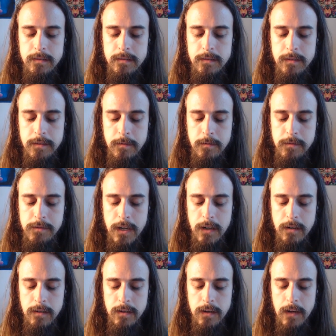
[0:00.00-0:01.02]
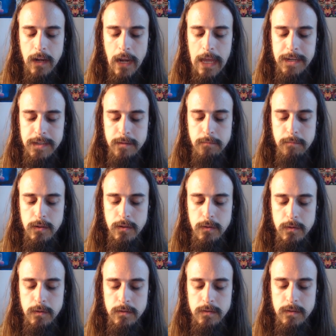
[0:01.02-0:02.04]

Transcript: The throat chakra, light blue.